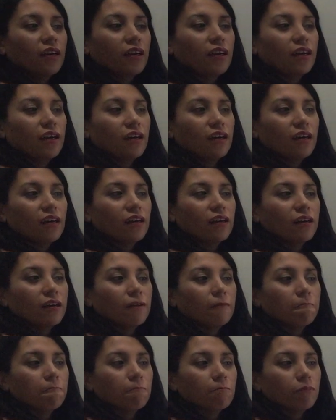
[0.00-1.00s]

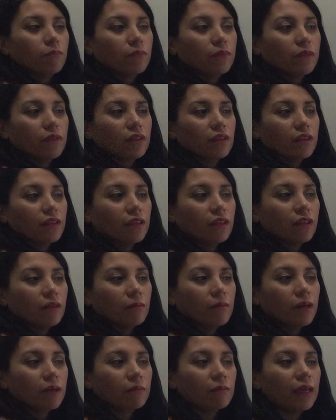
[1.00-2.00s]
the
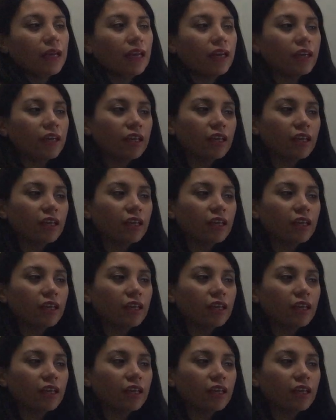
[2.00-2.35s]
Macmillan